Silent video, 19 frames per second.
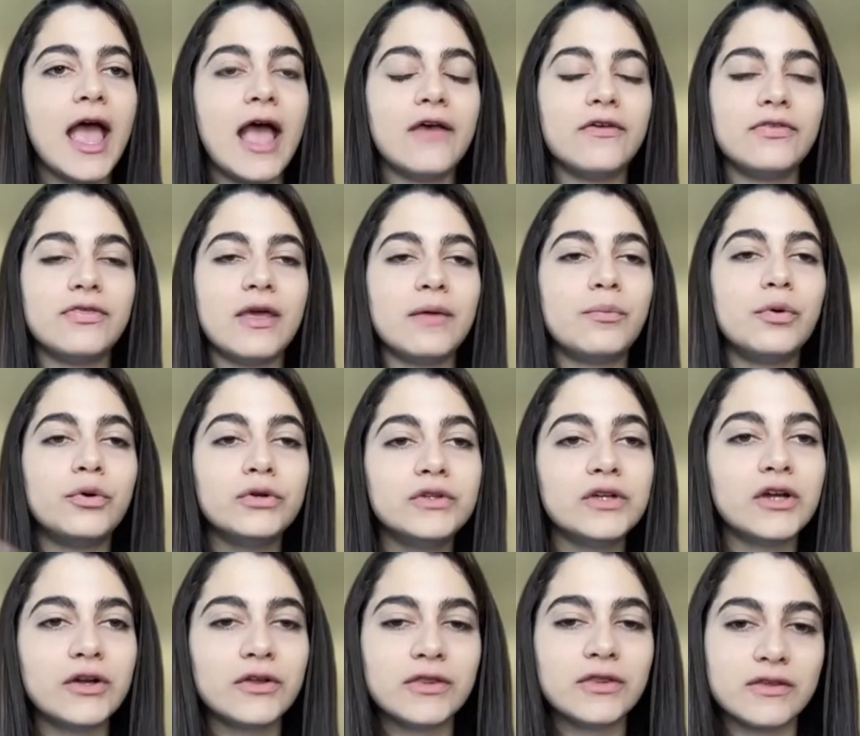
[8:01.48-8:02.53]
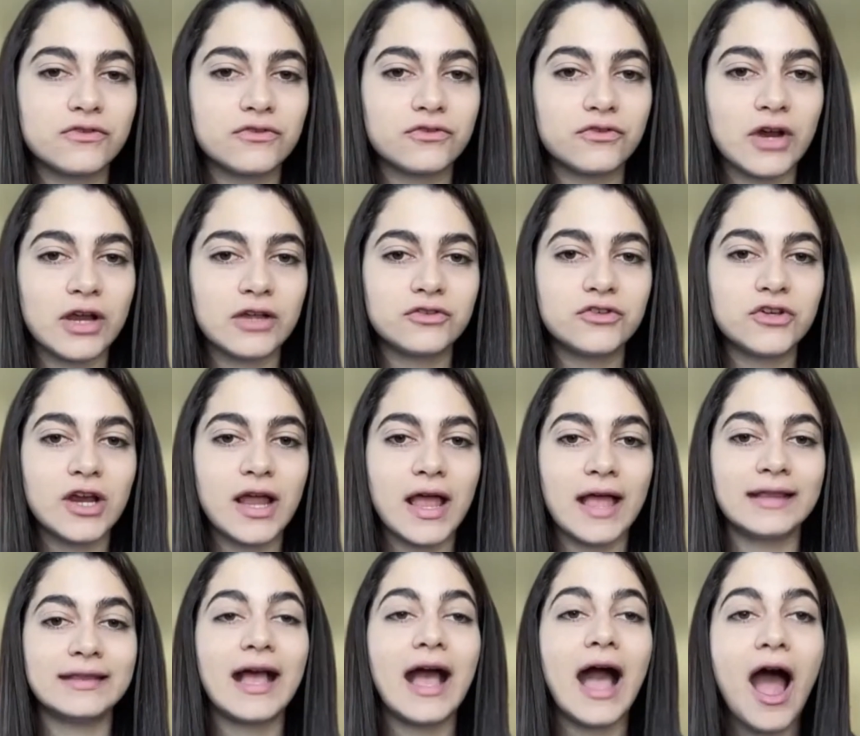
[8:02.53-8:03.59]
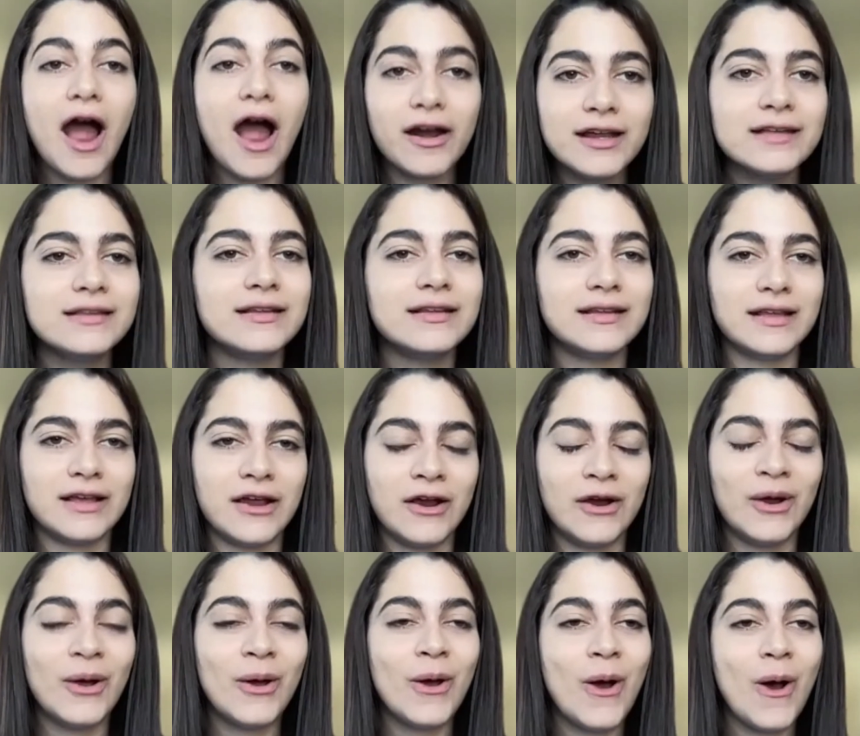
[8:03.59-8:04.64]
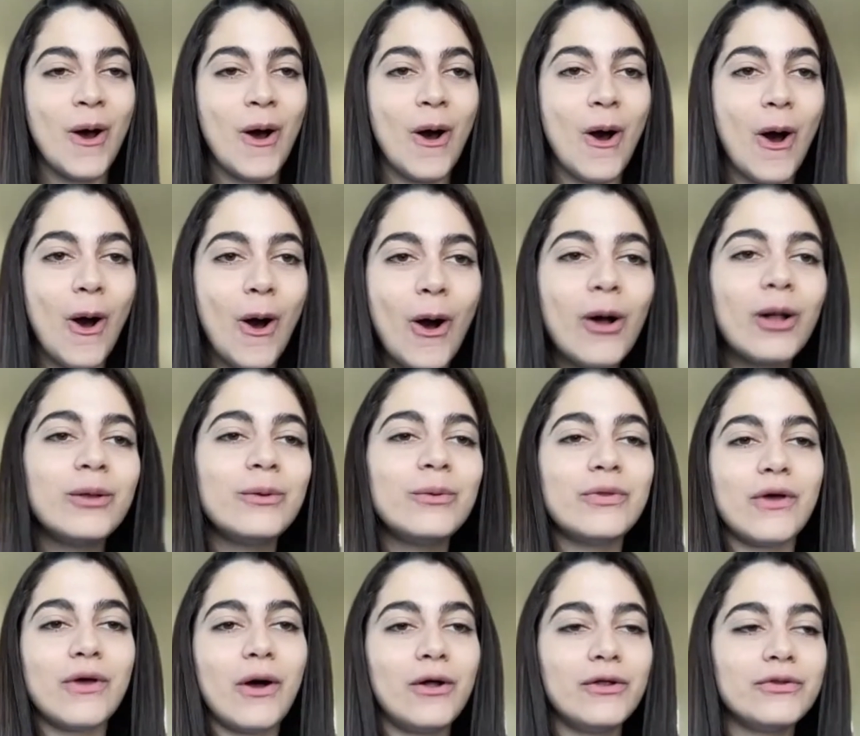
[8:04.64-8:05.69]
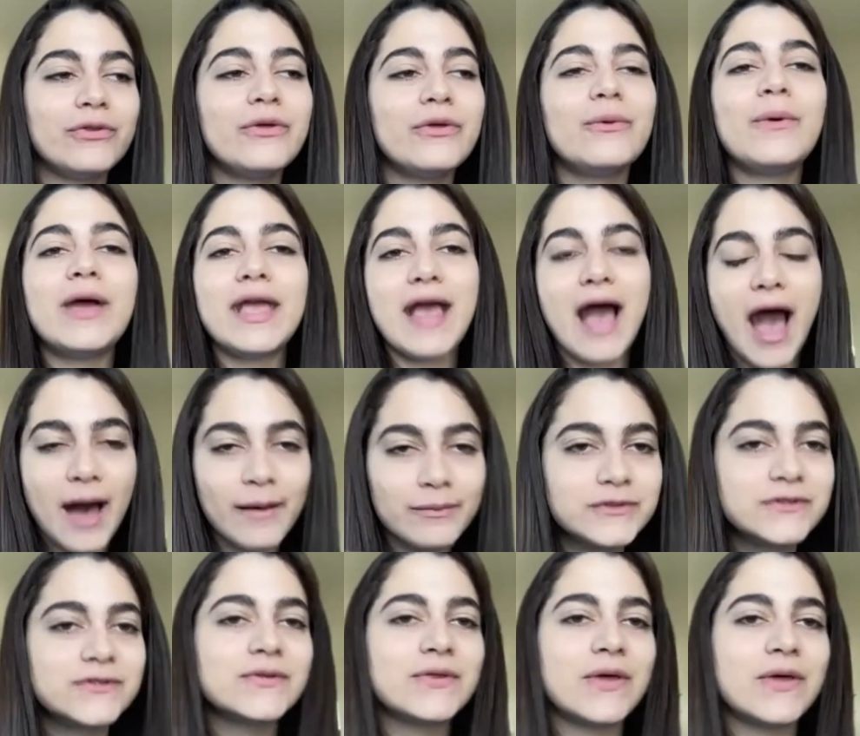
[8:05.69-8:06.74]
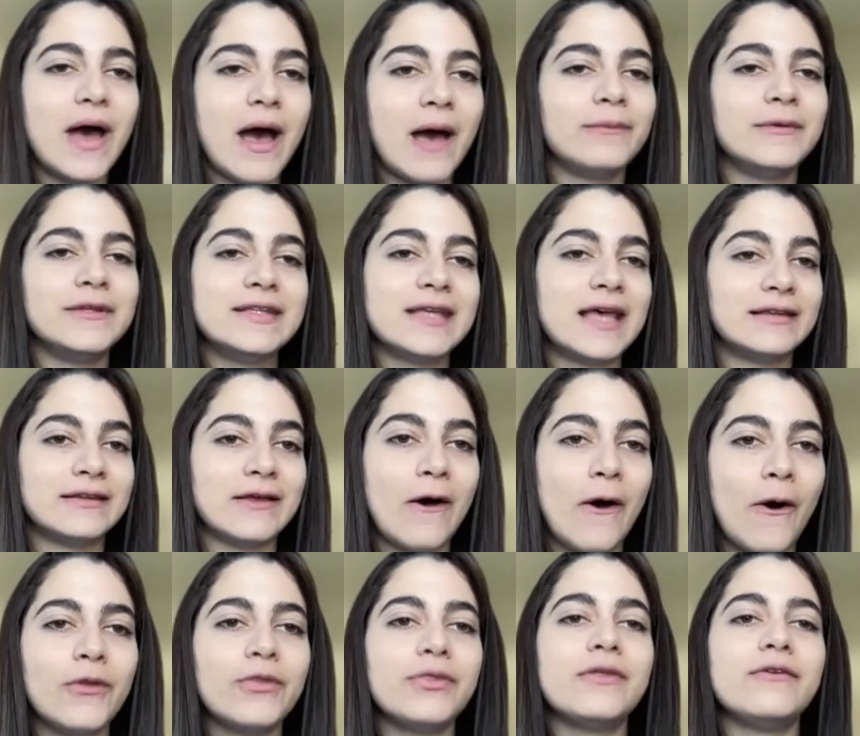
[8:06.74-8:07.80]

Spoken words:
and they put her on the stretcher and carried her all the way up to the habitat on